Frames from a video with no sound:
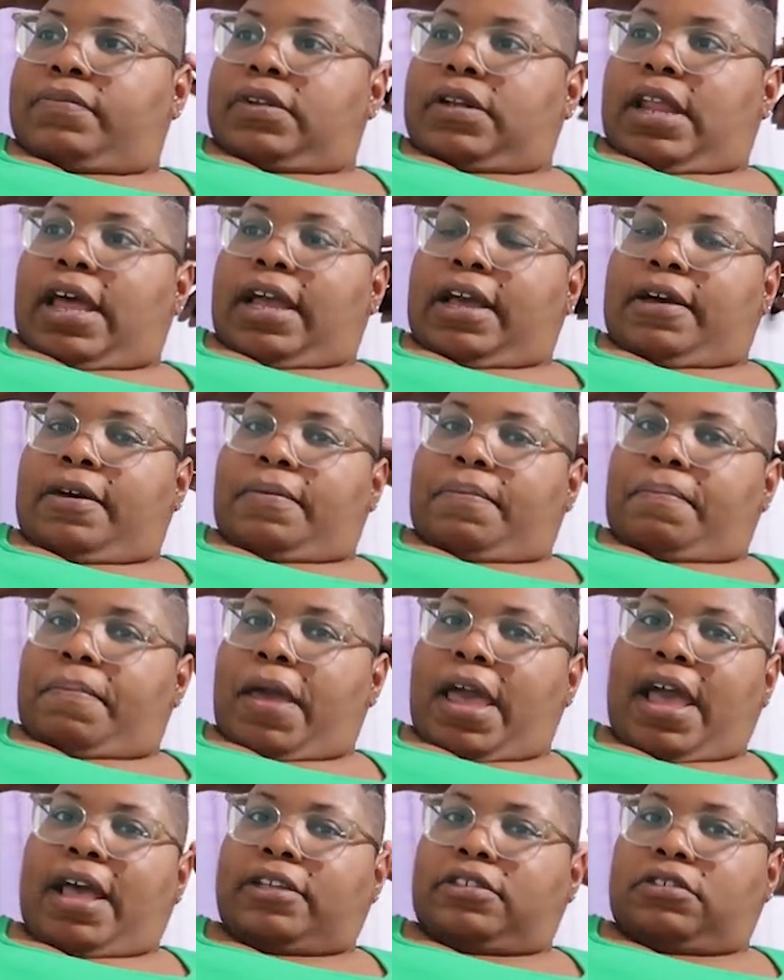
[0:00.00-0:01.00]
like a
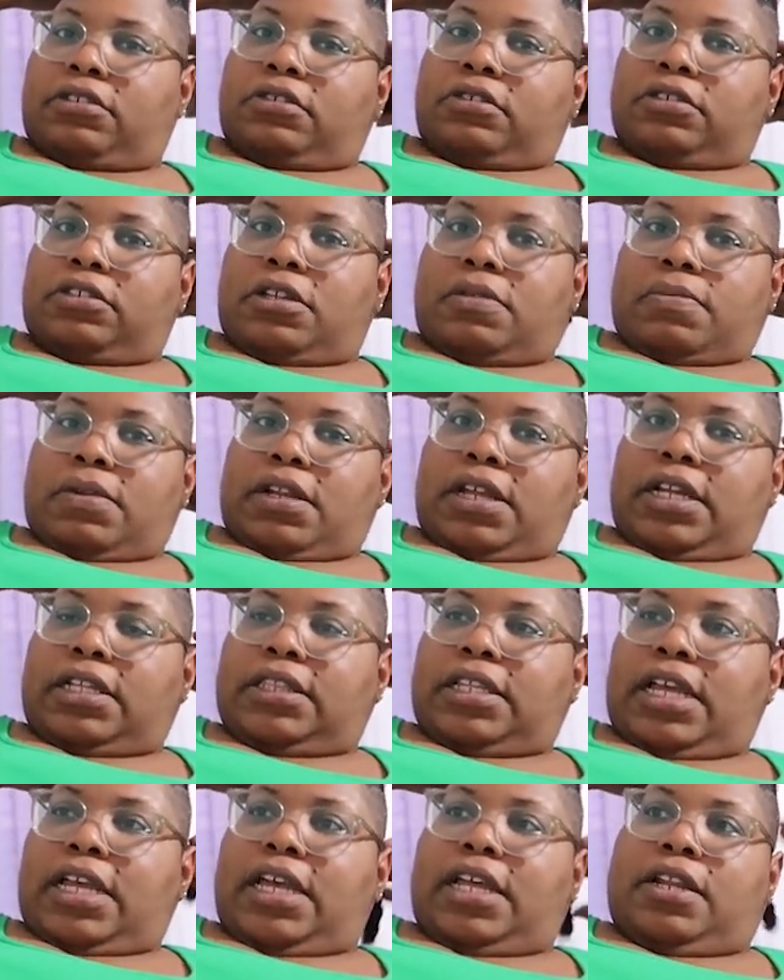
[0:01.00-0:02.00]
pastor or something
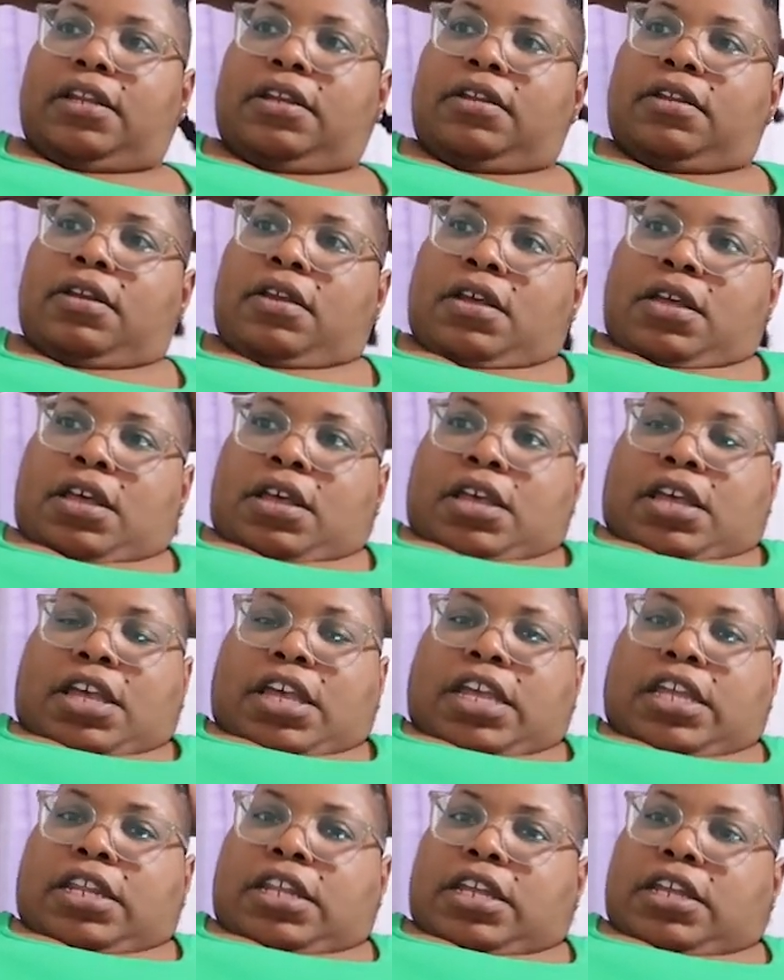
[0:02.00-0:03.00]
like that, and
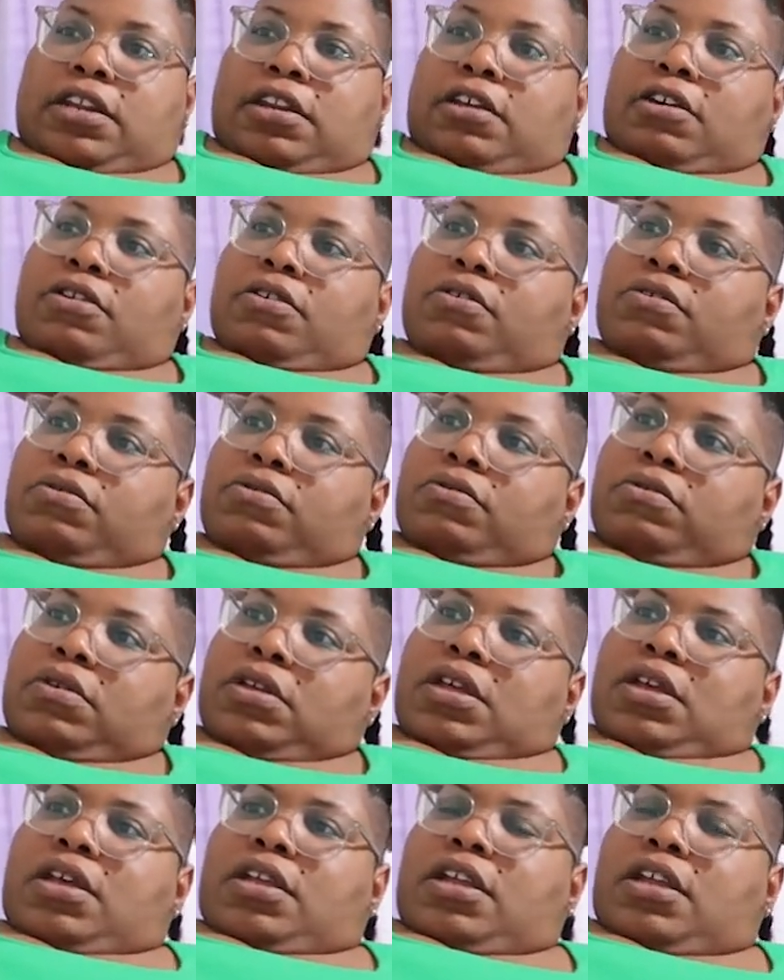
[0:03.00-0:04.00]
he didn't know,
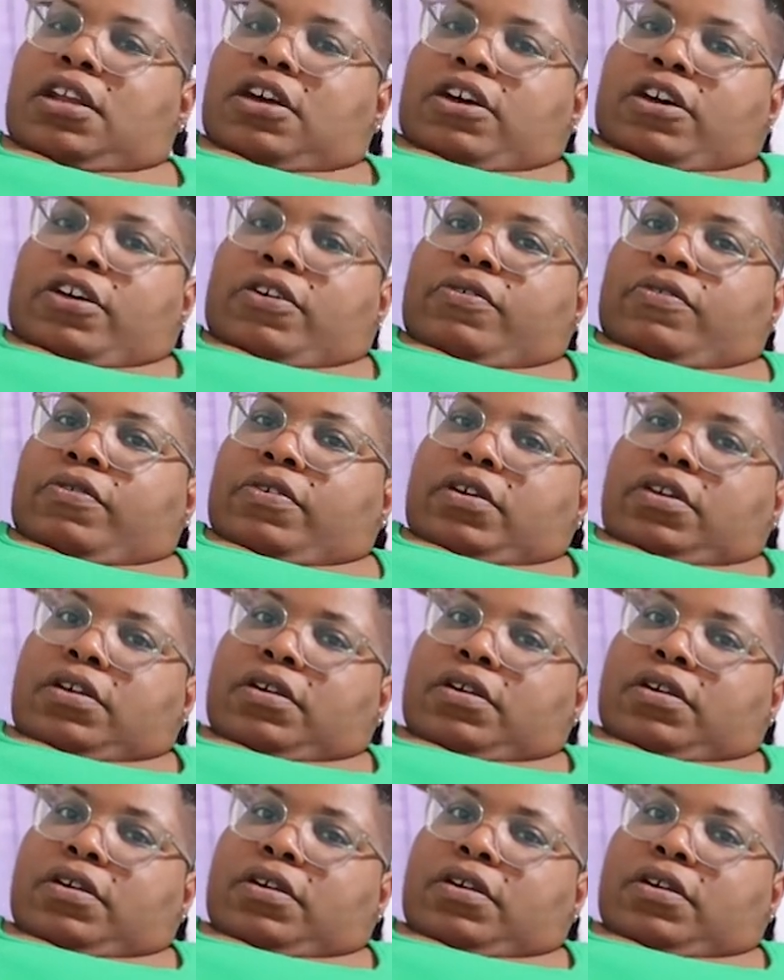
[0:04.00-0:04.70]
you know,